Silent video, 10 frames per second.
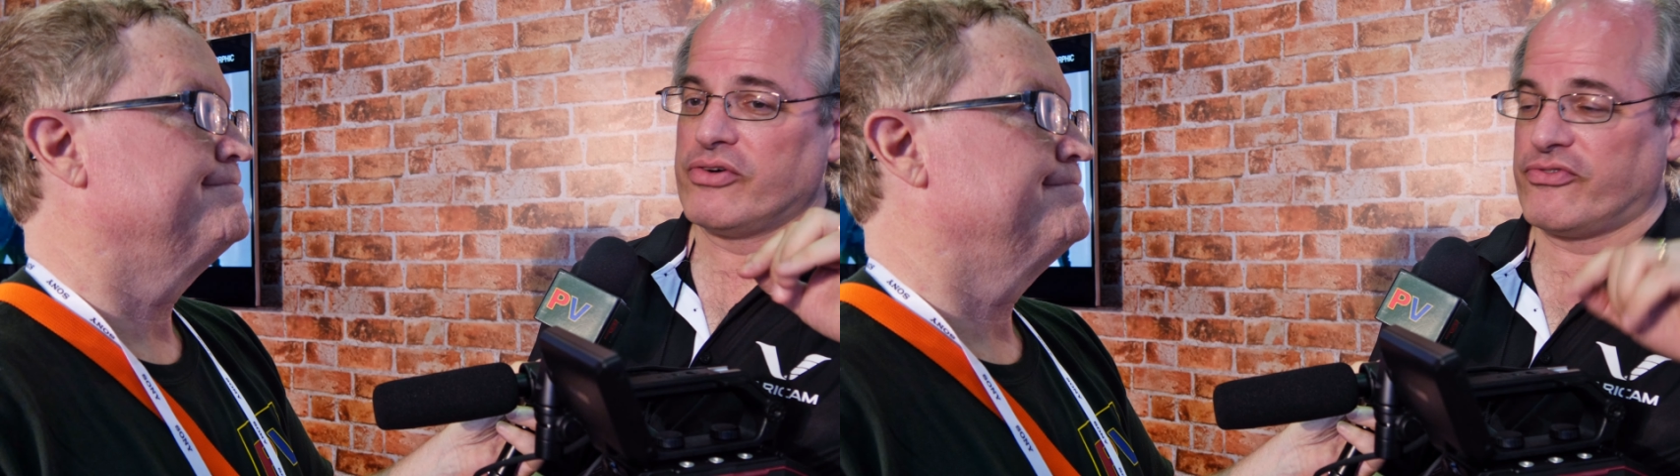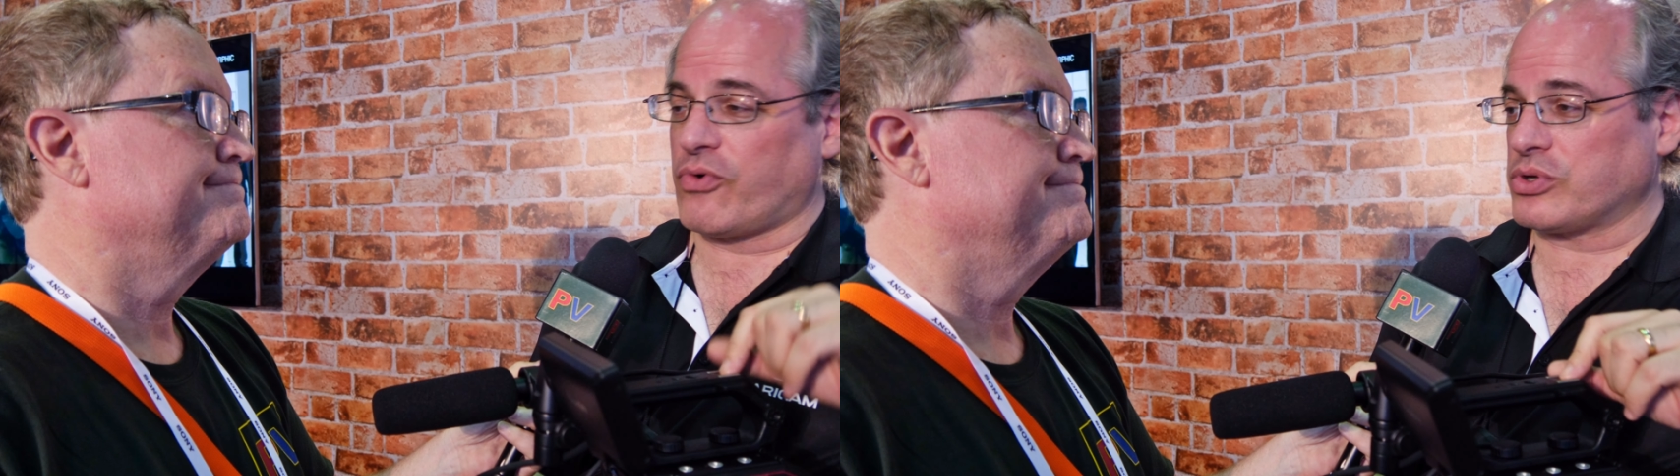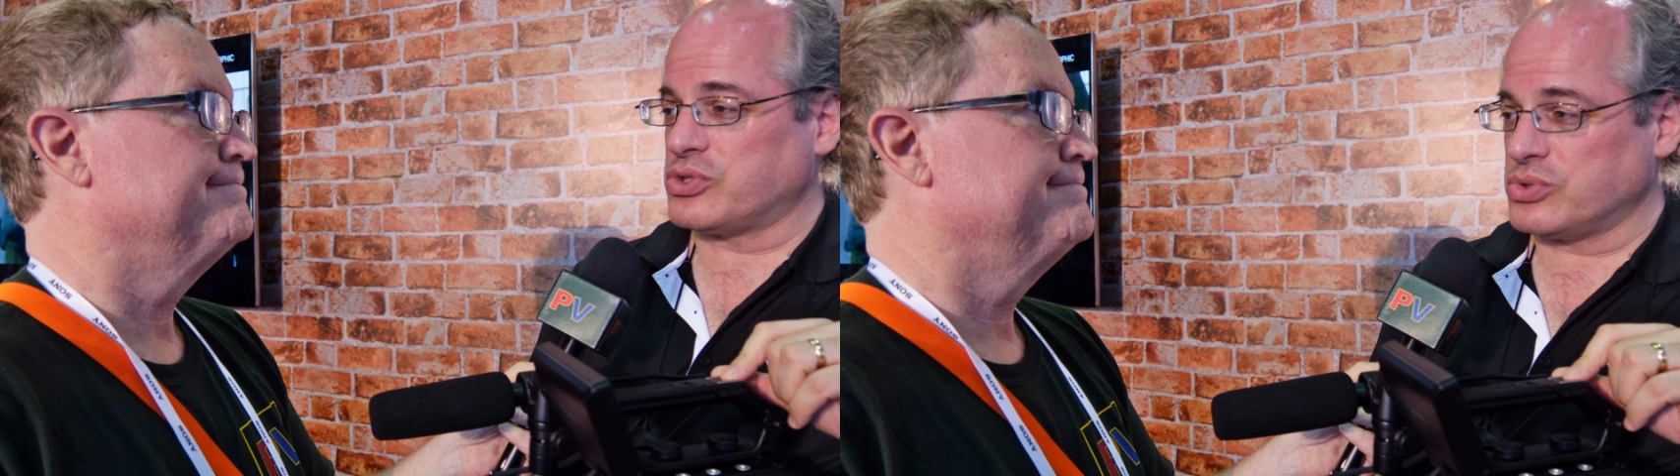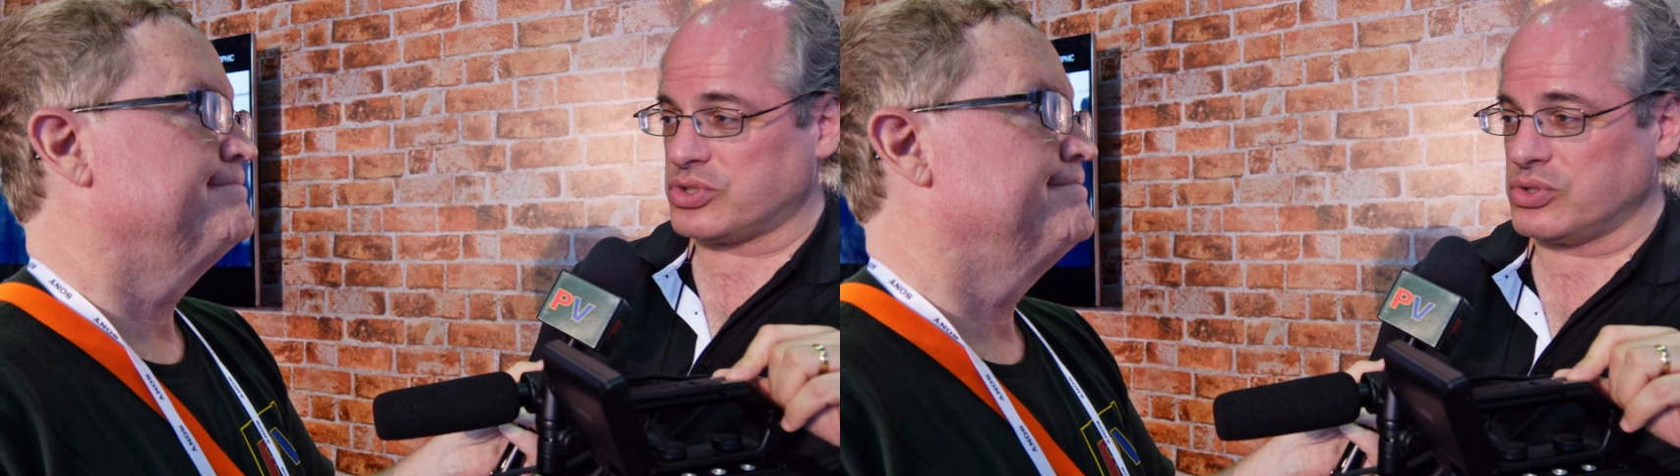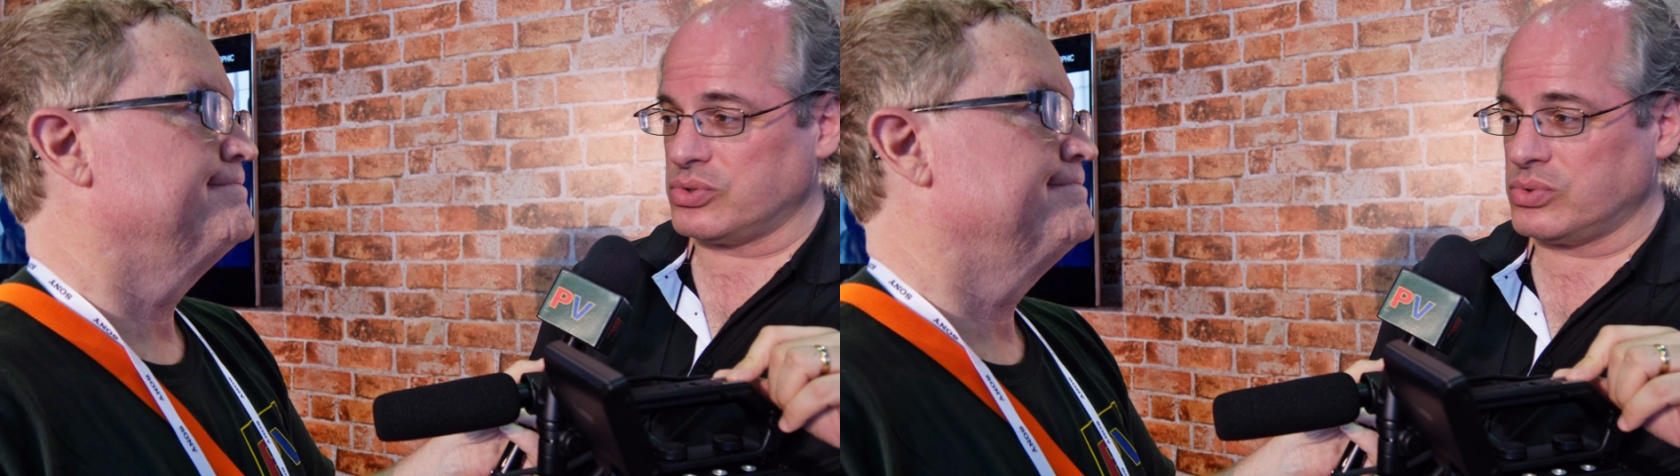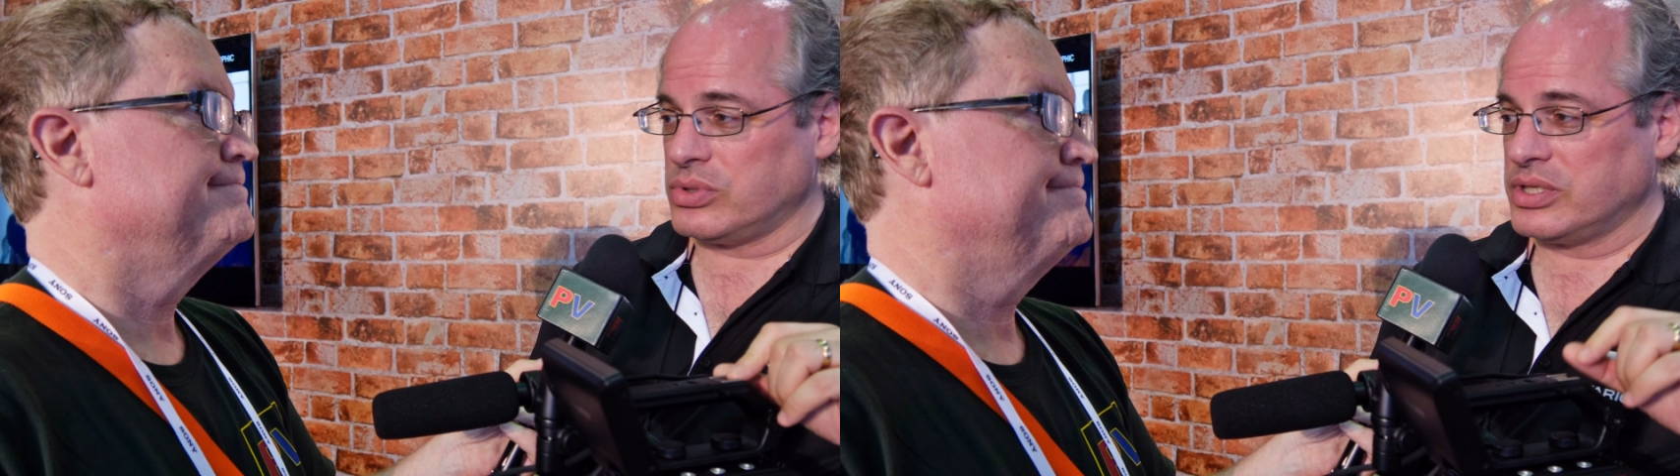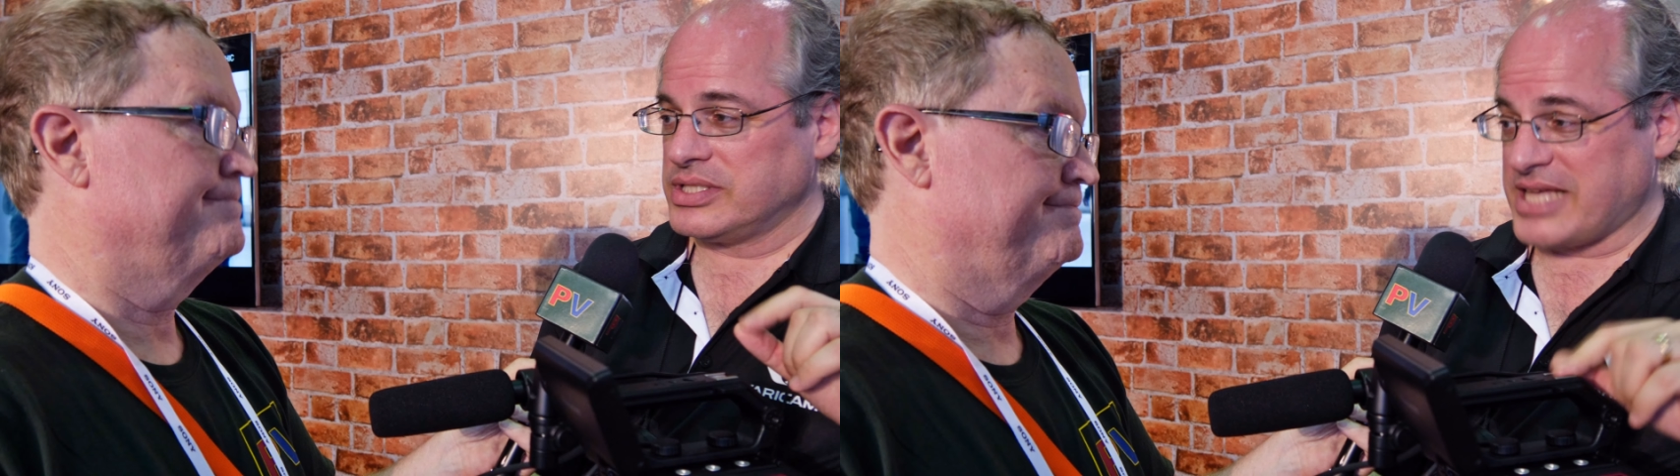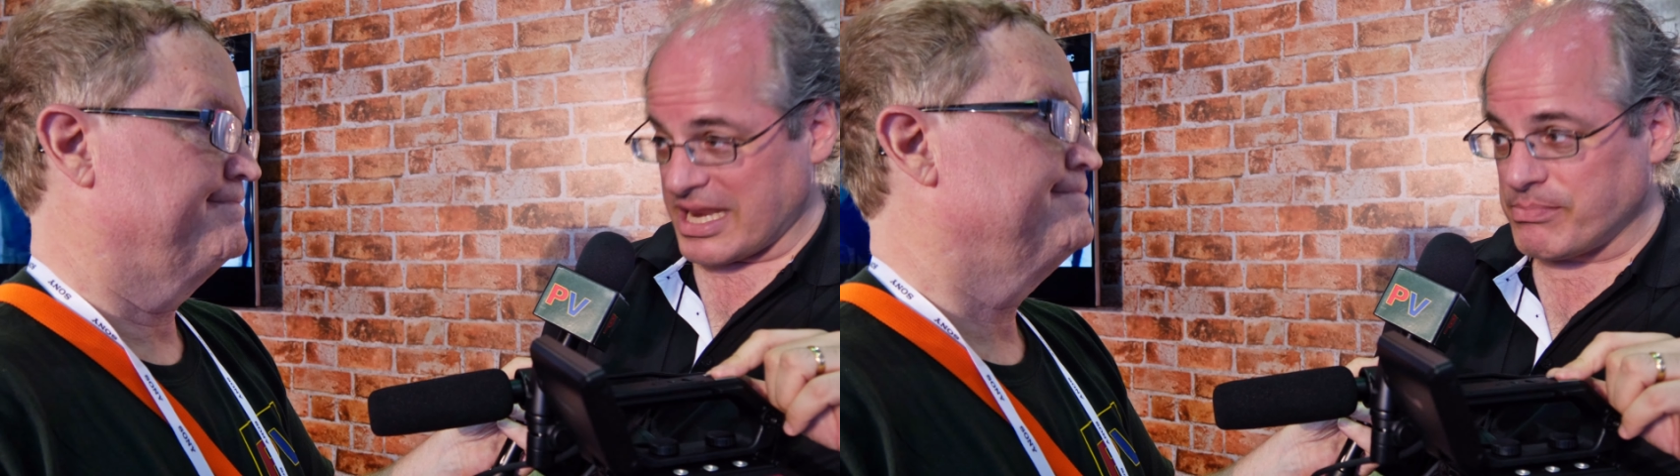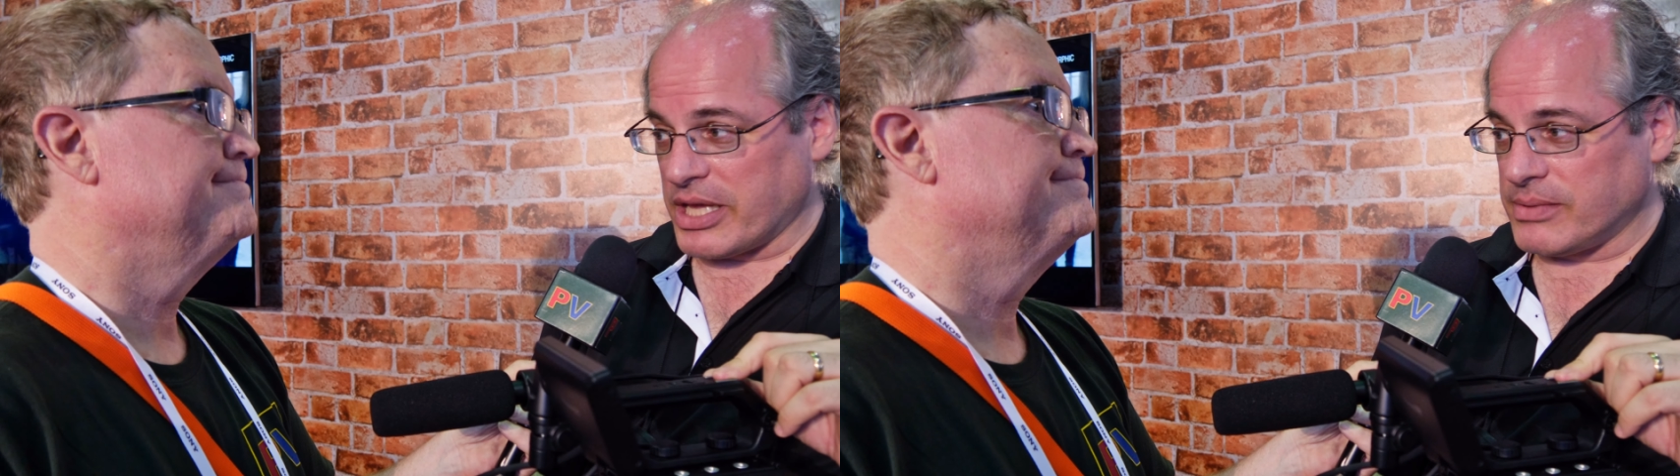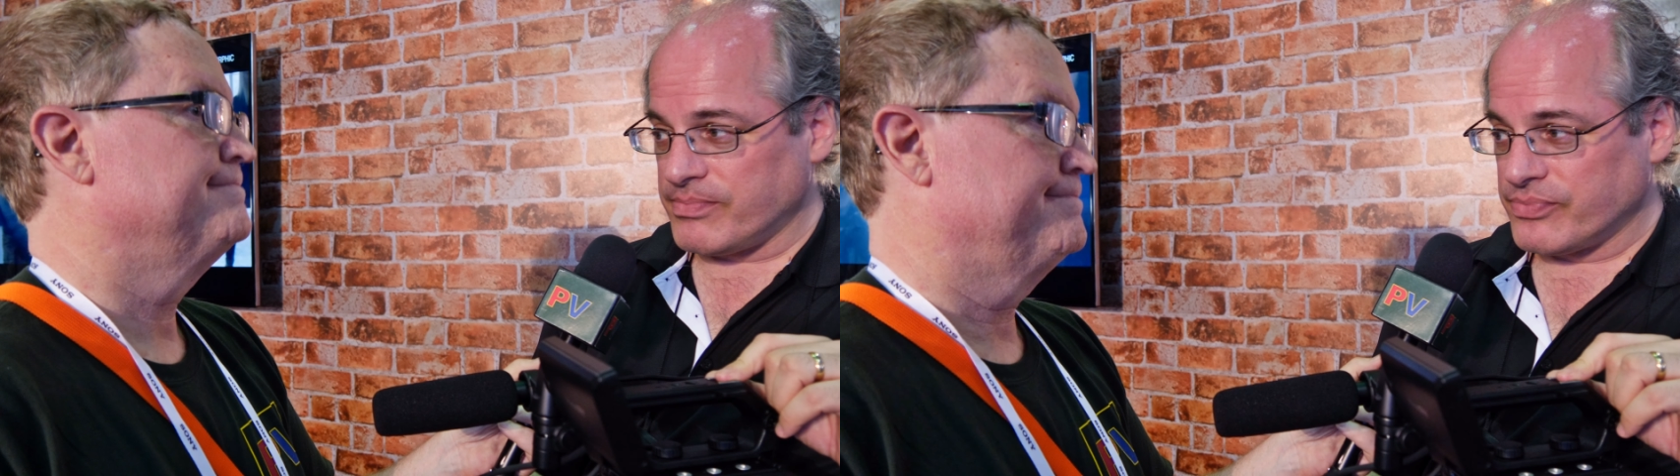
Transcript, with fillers: 422 10 bit,